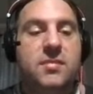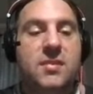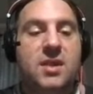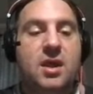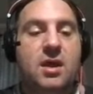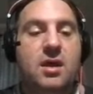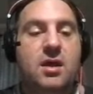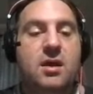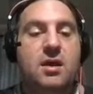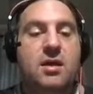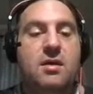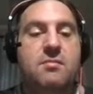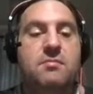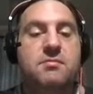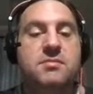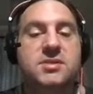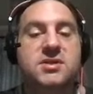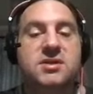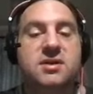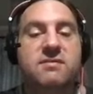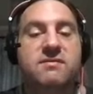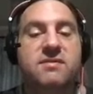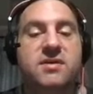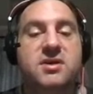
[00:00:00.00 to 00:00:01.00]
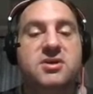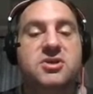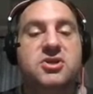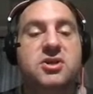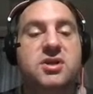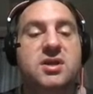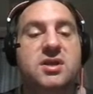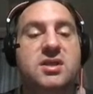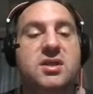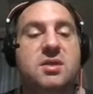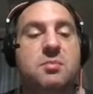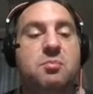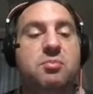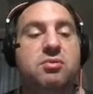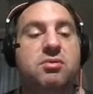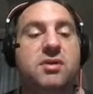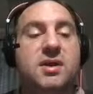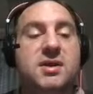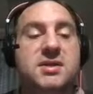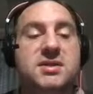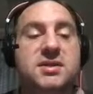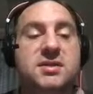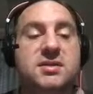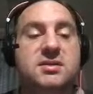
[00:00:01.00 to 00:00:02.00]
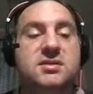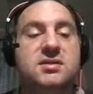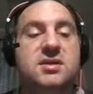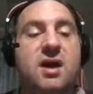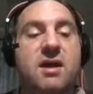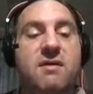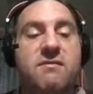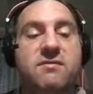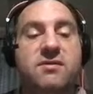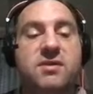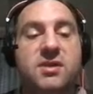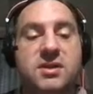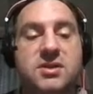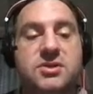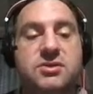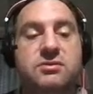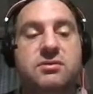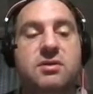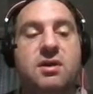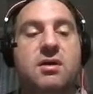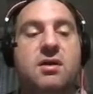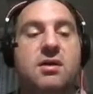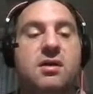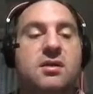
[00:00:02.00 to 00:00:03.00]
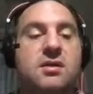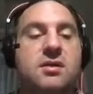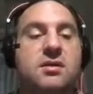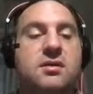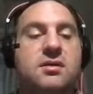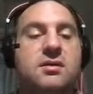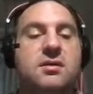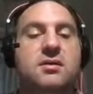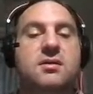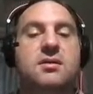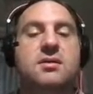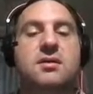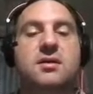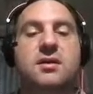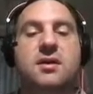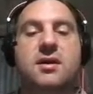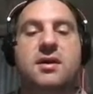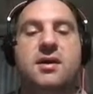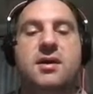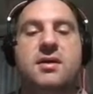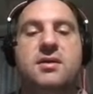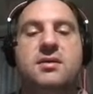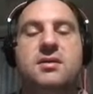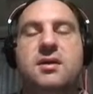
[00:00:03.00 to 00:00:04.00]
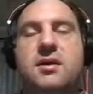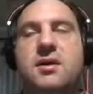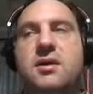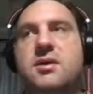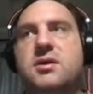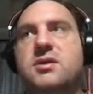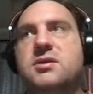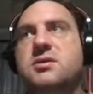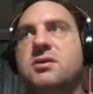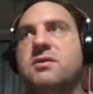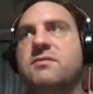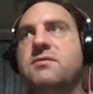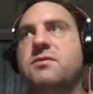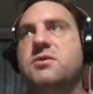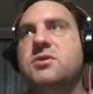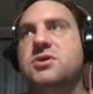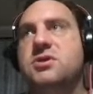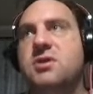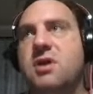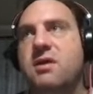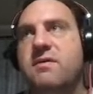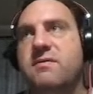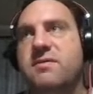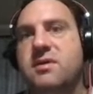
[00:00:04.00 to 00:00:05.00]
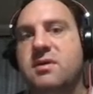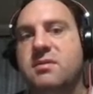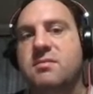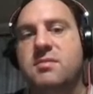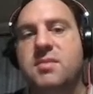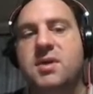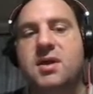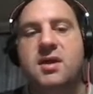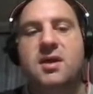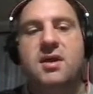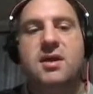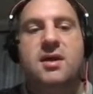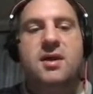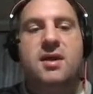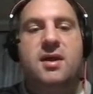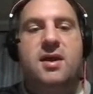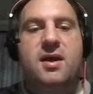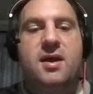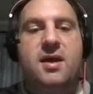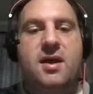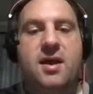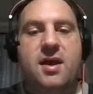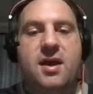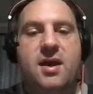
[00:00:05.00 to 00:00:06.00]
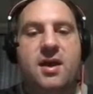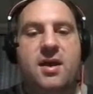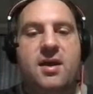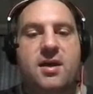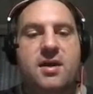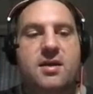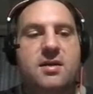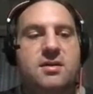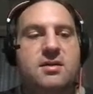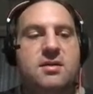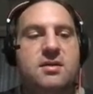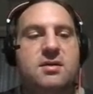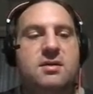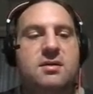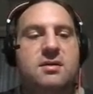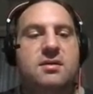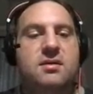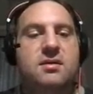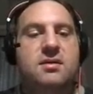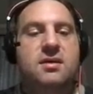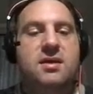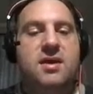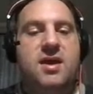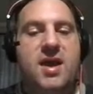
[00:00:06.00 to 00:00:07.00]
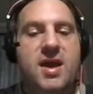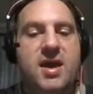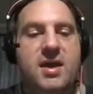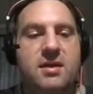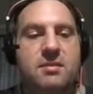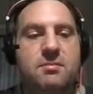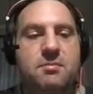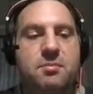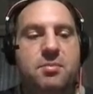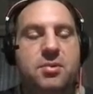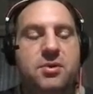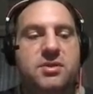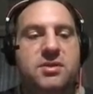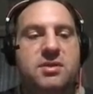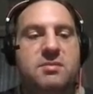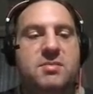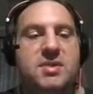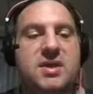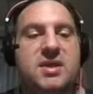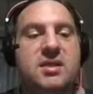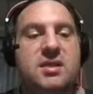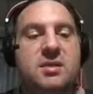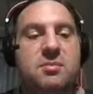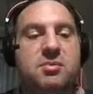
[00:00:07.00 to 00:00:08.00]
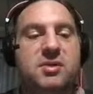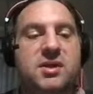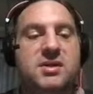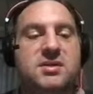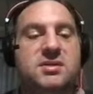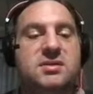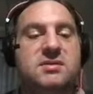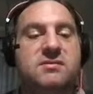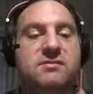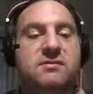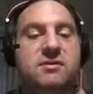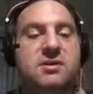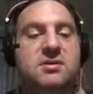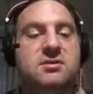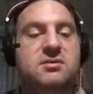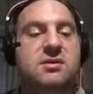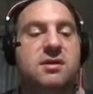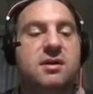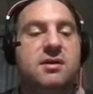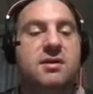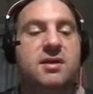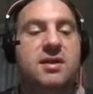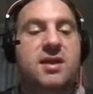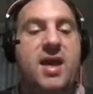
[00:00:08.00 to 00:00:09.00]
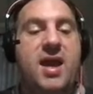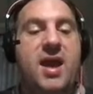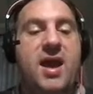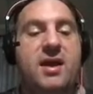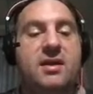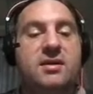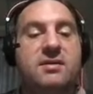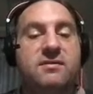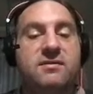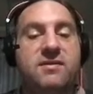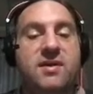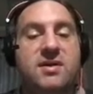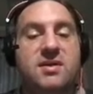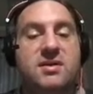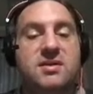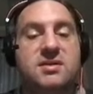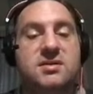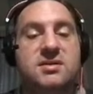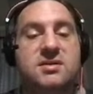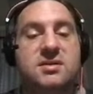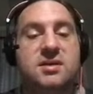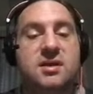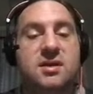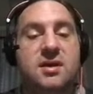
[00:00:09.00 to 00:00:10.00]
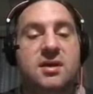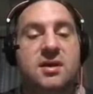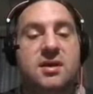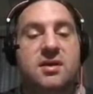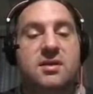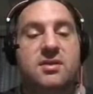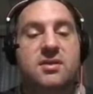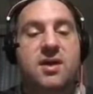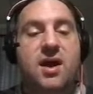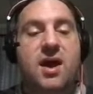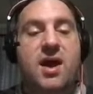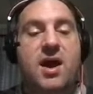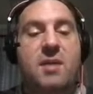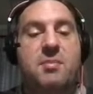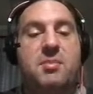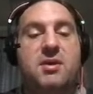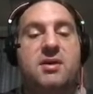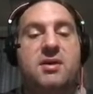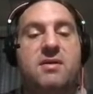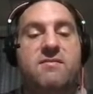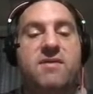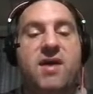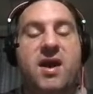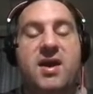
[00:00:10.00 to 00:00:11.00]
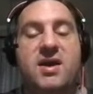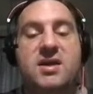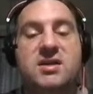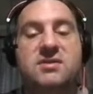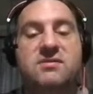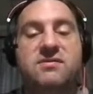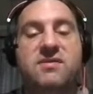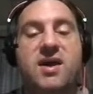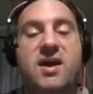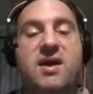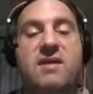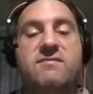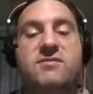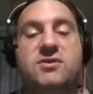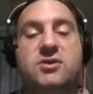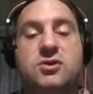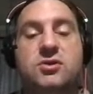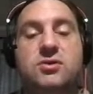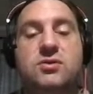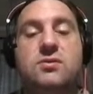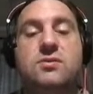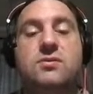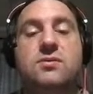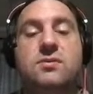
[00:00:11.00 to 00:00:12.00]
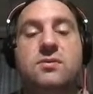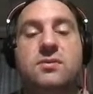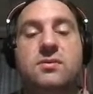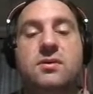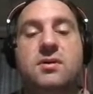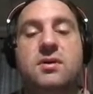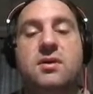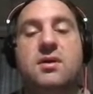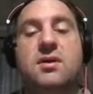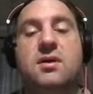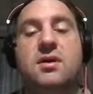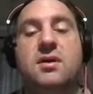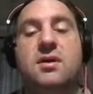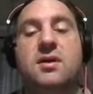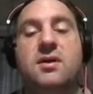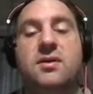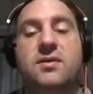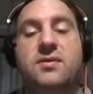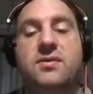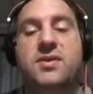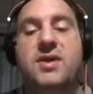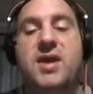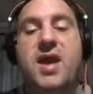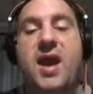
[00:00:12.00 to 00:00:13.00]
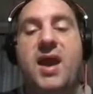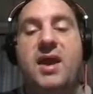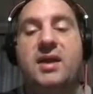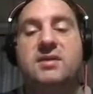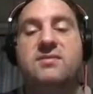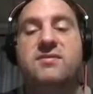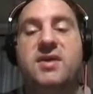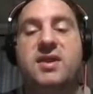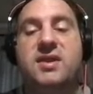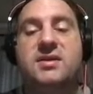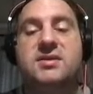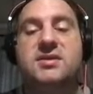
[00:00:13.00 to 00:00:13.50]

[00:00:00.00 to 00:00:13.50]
Starvation in the presence of glycerol. All right. So if you starve them and put them in the presence of glycerol, it activates the hopping of IS5 to the activating